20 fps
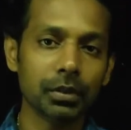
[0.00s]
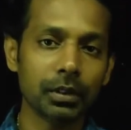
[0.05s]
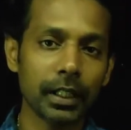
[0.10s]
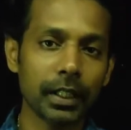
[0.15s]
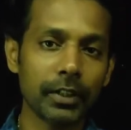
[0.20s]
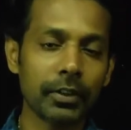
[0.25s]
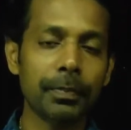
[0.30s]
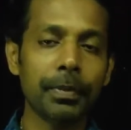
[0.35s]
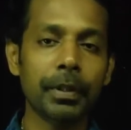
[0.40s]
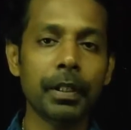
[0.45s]

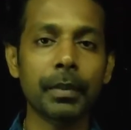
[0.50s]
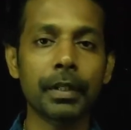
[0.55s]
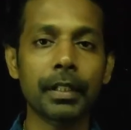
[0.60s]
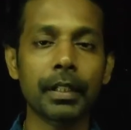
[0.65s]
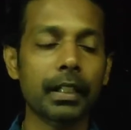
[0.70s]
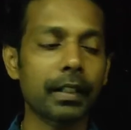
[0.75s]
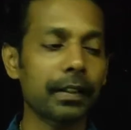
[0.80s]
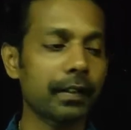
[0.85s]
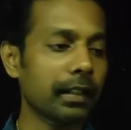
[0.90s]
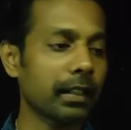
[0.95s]

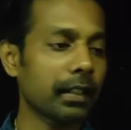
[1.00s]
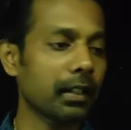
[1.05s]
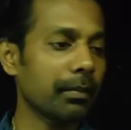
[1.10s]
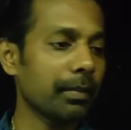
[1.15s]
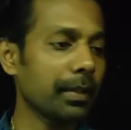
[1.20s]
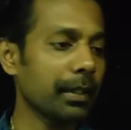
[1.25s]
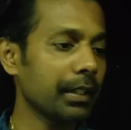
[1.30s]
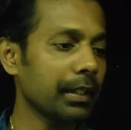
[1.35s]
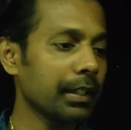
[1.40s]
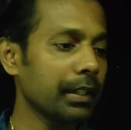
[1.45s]
experimental design.
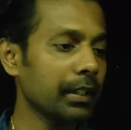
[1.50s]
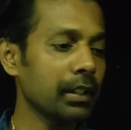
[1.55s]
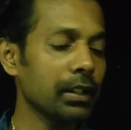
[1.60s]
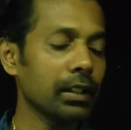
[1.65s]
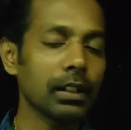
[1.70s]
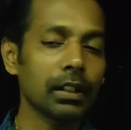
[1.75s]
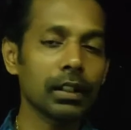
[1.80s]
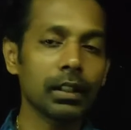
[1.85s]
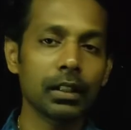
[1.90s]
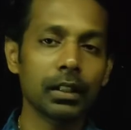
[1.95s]
But here
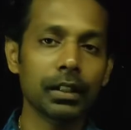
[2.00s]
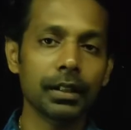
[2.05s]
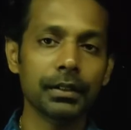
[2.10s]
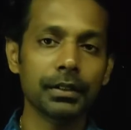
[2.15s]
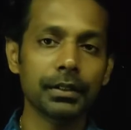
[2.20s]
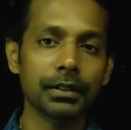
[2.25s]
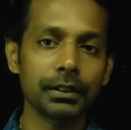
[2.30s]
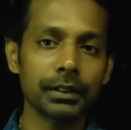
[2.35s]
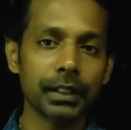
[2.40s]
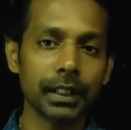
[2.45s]

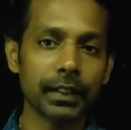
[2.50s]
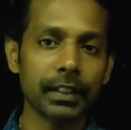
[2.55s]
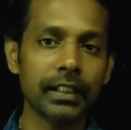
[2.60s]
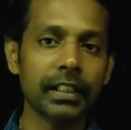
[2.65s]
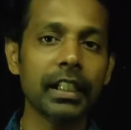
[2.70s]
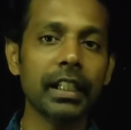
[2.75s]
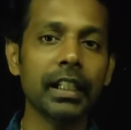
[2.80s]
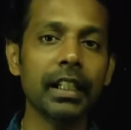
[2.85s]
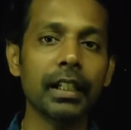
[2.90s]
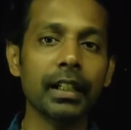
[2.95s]
there's a
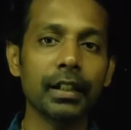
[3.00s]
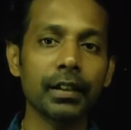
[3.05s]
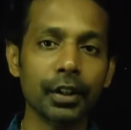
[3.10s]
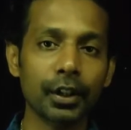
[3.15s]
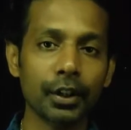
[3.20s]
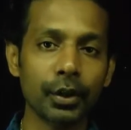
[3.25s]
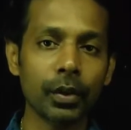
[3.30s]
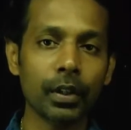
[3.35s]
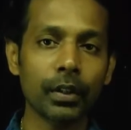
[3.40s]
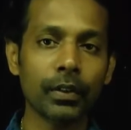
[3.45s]

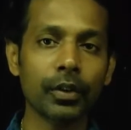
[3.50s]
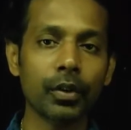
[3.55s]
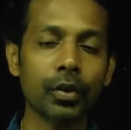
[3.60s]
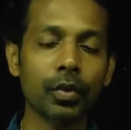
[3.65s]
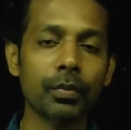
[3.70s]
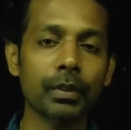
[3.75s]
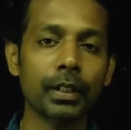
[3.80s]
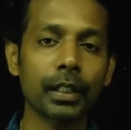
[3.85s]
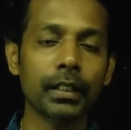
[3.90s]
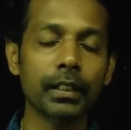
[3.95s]
tendency to
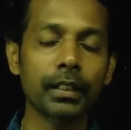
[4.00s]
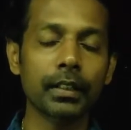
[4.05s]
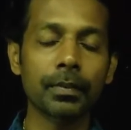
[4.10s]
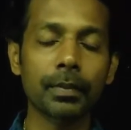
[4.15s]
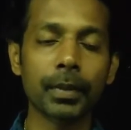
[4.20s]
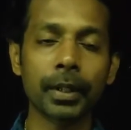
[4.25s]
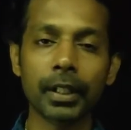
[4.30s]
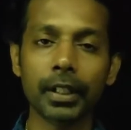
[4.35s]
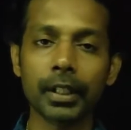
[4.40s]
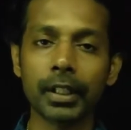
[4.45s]
assume that this
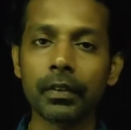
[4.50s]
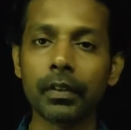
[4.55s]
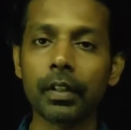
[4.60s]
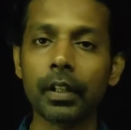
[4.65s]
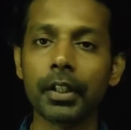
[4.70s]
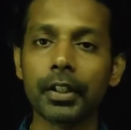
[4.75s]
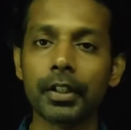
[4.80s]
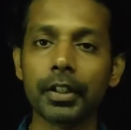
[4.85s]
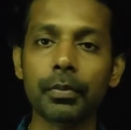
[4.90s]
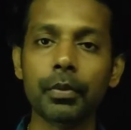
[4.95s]
predictive
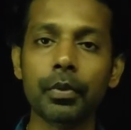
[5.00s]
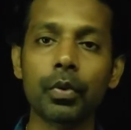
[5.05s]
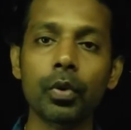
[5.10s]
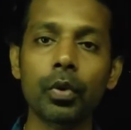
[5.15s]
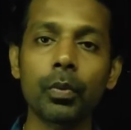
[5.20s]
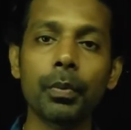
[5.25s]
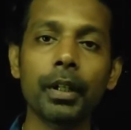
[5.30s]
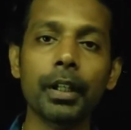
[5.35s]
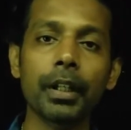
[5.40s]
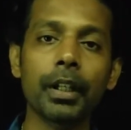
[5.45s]
relationship
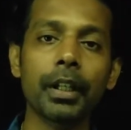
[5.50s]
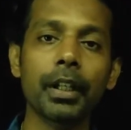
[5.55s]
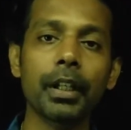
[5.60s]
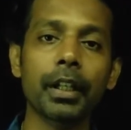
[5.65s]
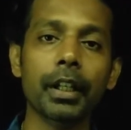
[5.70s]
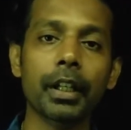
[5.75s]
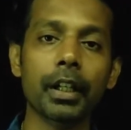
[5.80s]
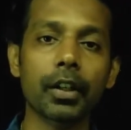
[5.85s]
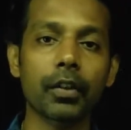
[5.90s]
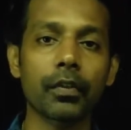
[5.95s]
could be an
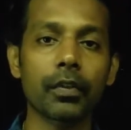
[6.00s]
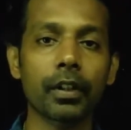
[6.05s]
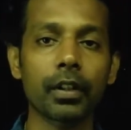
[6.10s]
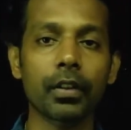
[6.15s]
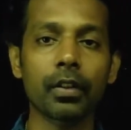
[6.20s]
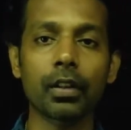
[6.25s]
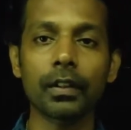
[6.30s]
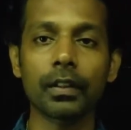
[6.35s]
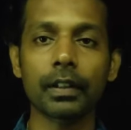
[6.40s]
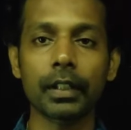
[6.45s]
indicator of a
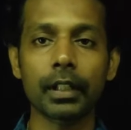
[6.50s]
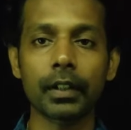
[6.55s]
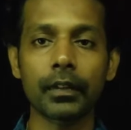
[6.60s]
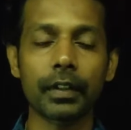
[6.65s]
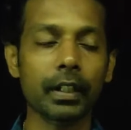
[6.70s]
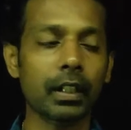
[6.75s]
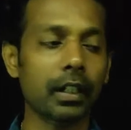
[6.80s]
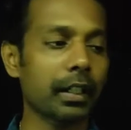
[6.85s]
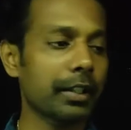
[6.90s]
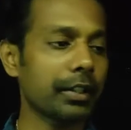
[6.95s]
cause and
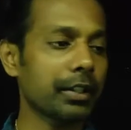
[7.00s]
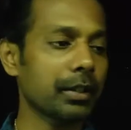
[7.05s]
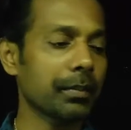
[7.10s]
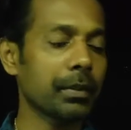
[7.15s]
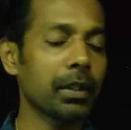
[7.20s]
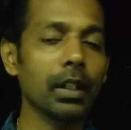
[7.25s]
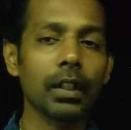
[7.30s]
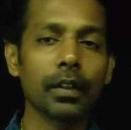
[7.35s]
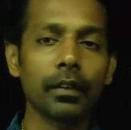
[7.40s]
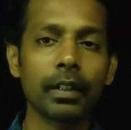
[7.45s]
effect
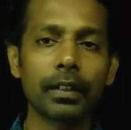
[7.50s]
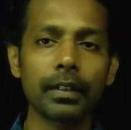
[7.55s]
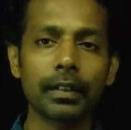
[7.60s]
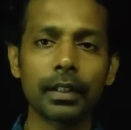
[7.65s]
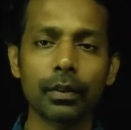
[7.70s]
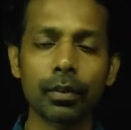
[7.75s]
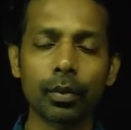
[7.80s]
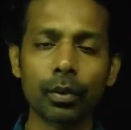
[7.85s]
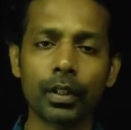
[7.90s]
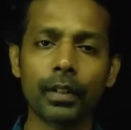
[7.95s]
relationship. We'll
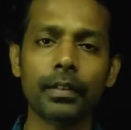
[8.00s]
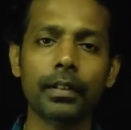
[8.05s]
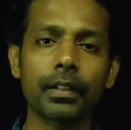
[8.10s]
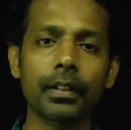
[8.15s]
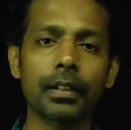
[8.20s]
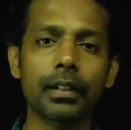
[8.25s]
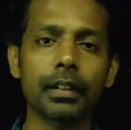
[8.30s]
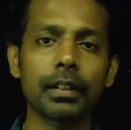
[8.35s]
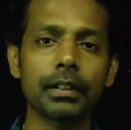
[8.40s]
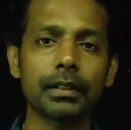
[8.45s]
see what is
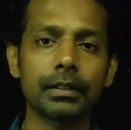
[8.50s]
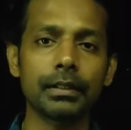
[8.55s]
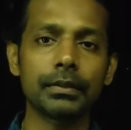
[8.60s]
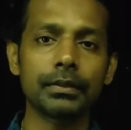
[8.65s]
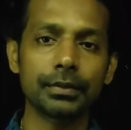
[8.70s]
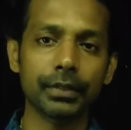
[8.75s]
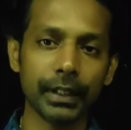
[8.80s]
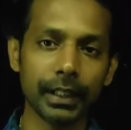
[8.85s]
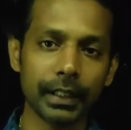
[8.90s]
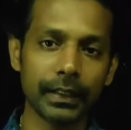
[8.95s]

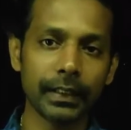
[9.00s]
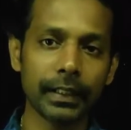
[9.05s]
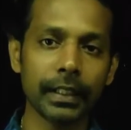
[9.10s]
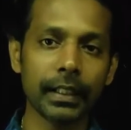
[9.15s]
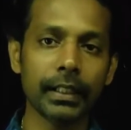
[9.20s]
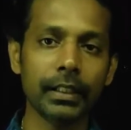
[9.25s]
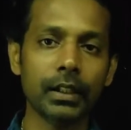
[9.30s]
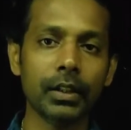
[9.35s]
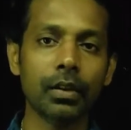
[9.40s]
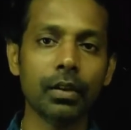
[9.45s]

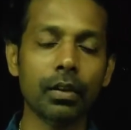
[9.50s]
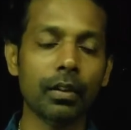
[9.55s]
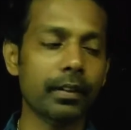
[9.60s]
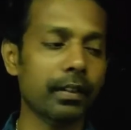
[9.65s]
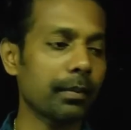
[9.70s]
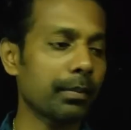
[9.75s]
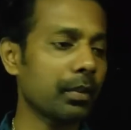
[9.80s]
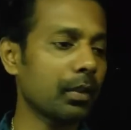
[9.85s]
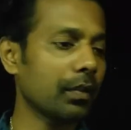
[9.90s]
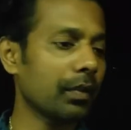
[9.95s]
exactly the
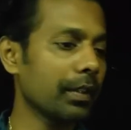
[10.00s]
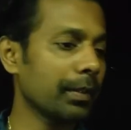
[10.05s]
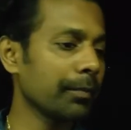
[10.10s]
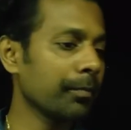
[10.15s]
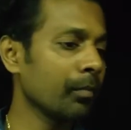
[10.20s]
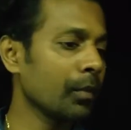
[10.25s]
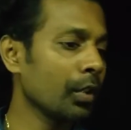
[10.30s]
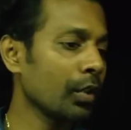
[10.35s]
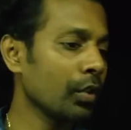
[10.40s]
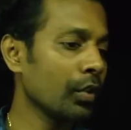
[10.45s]
concept of it.
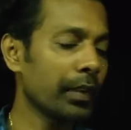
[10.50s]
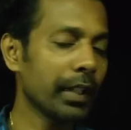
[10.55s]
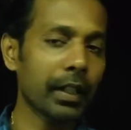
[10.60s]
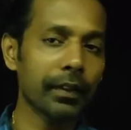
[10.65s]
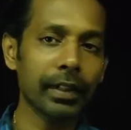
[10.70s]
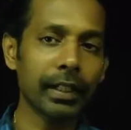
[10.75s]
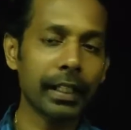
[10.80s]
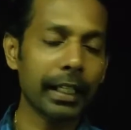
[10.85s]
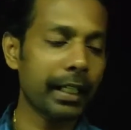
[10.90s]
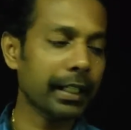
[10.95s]
So we
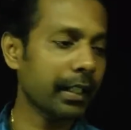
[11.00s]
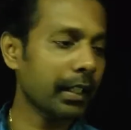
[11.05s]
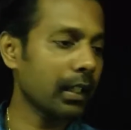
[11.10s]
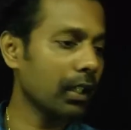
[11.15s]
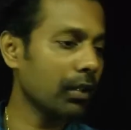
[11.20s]
have a data